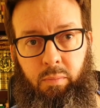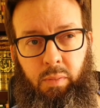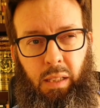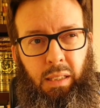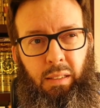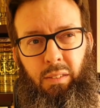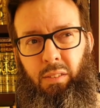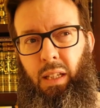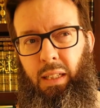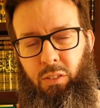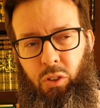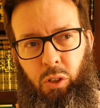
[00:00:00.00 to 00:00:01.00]

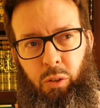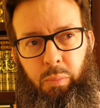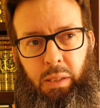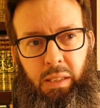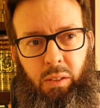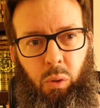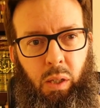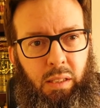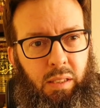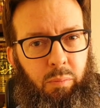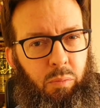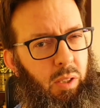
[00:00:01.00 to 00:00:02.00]
it took me quite
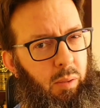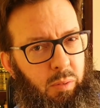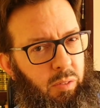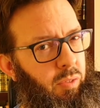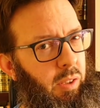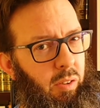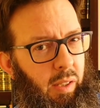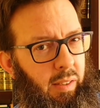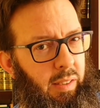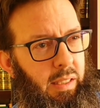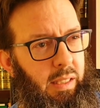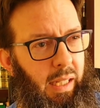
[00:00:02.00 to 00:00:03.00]
some time to figure out
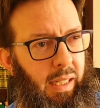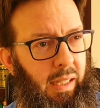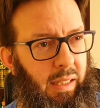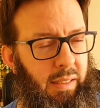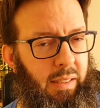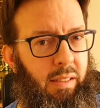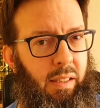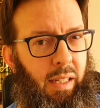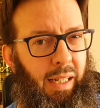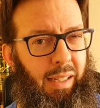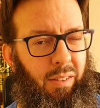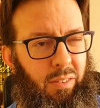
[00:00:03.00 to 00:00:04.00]
exactly
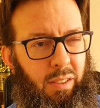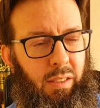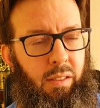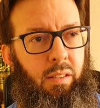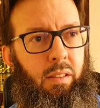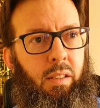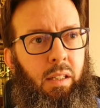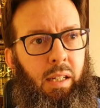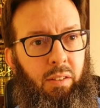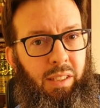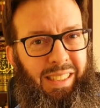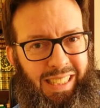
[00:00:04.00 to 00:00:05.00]
how to
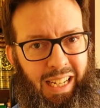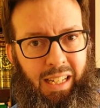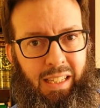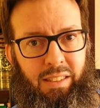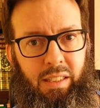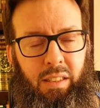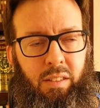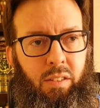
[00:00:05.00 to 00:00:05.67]
get at it.